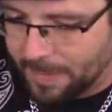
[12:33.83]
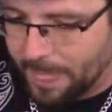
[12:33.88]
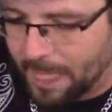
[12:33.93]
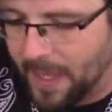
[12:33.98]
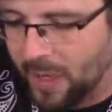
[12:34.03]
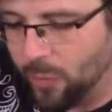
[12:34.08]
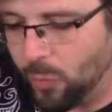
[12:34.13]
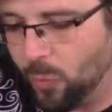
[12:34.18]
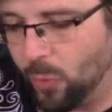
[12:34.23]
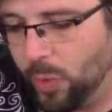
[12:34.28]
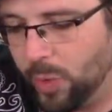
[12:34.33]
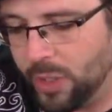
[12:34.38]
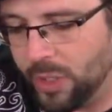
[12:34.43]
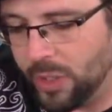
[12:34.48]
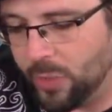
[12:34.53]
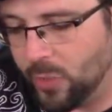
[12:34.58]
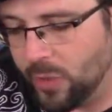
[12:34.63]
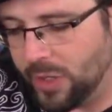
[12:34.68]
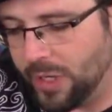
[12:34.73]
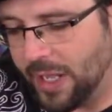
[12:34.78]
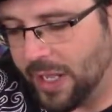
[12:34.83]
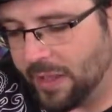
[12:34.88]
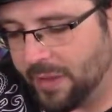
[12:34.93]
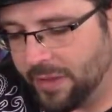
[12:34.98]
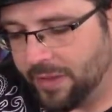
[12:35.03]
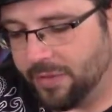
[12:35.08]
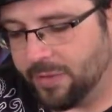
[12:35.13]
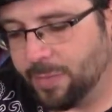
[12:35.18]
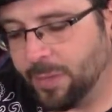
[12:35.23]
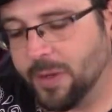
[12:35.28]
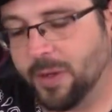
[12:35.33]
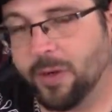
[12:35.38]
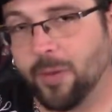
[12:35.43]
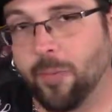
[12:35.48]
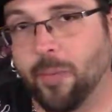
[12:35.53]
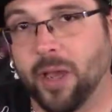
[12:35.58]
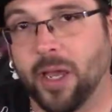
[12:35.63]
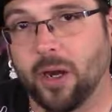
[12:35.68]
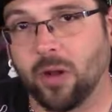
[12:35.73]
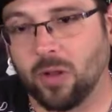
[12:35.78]
I really want Alien Spawn and
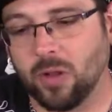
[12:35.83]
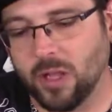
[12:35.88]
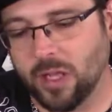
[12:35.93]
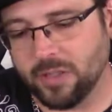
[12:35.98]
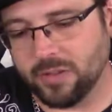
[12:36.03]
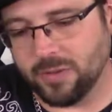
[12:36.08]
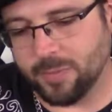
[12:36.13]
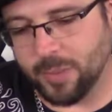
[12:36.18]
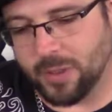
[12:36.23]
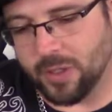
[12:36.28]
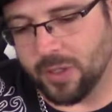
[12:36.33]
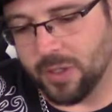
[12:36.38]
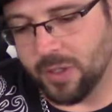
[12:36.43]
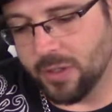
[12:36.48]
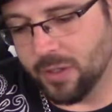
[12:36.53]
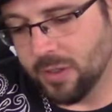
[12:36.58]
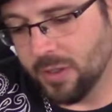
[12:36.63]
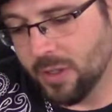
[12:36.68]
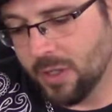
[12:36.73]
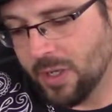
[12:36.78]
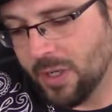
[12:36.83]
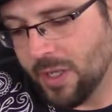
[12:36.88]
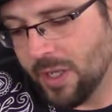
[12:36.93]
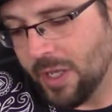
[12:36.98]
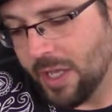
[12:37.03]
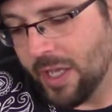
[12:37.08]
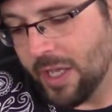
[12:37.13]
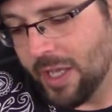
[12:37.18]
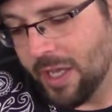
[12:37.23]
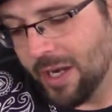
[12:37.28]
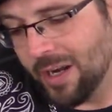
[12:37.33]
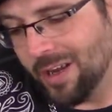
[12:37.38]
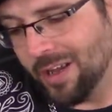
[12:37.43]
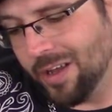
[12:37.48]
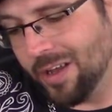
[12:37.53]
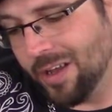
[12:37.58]
Battleclad Spawn, and